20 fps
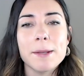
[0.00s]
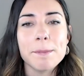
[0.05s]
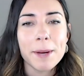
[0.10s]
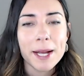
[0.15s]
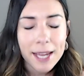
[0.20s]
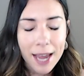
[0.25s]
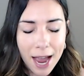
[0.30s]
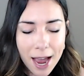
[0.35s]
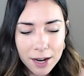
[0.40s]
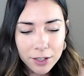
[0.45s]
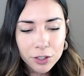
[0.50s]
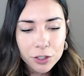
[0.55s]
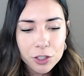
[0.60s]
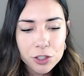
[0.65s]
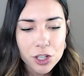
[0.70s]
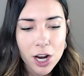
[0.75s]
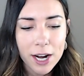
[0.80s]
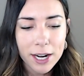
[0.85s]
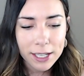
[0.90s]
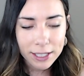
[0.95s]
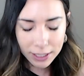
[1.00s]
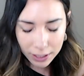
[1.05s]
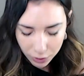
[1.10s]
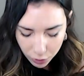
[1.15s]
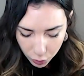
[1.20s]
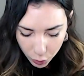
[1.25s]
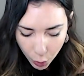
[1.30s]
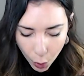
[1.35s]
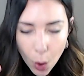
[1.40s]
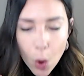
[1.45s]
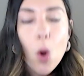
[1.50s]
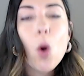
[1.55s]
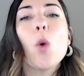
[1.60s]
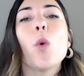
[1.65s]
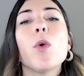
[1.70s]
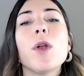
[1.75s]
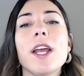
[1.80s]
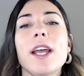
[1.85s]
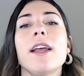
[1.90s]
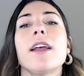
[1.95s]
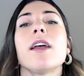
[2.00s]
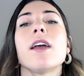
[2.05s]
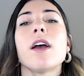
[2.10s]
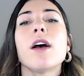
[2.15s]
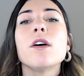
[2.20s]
my energetic encoding